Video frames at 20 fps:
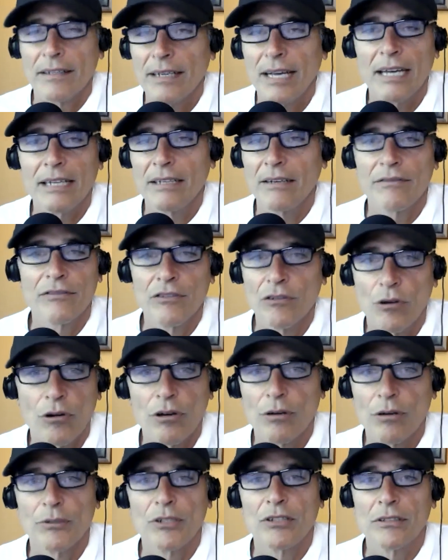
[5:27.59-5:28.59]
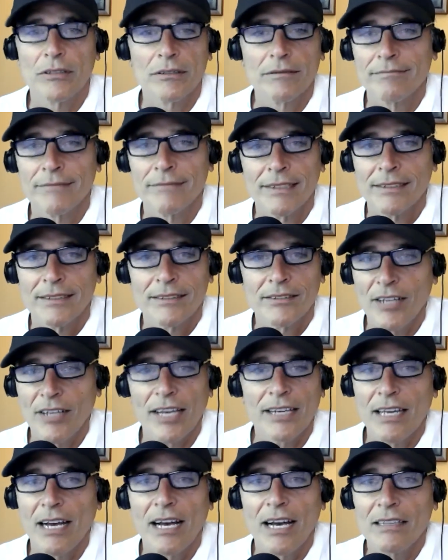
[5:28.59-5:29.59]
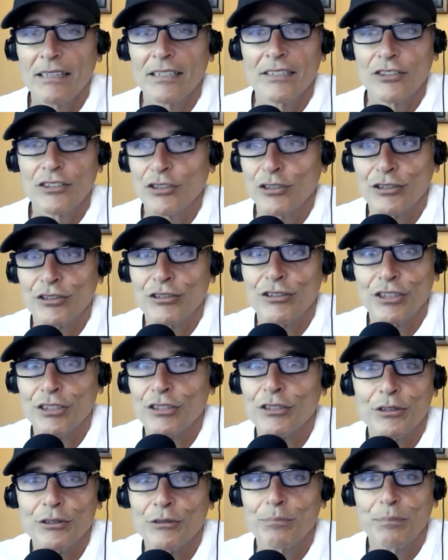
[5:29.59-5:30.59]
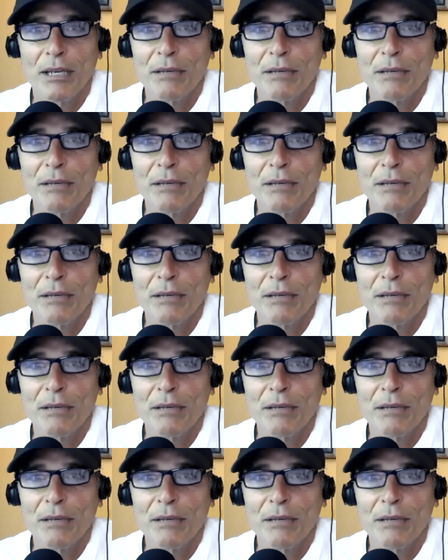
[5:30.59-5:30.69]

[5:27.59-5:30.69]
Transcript: kind of normal psychologists do.